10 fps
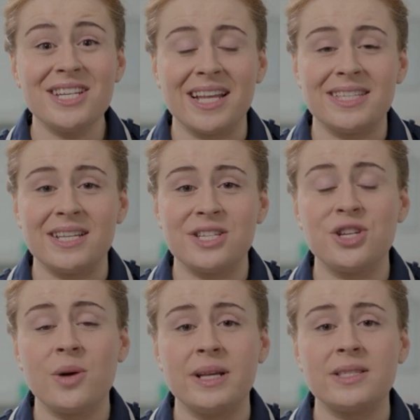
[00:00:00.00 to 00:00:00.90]
genetics,
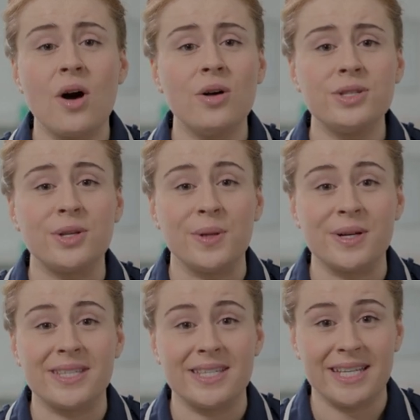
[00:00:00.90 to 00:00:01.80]
genomics also
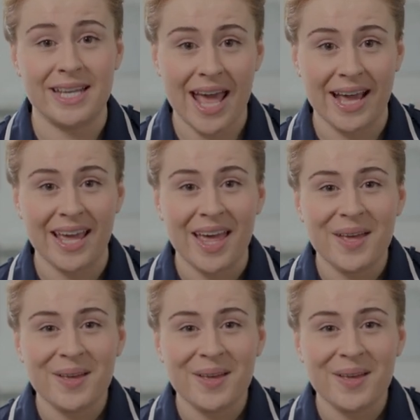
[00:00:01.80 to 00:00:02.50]
looks at DNA,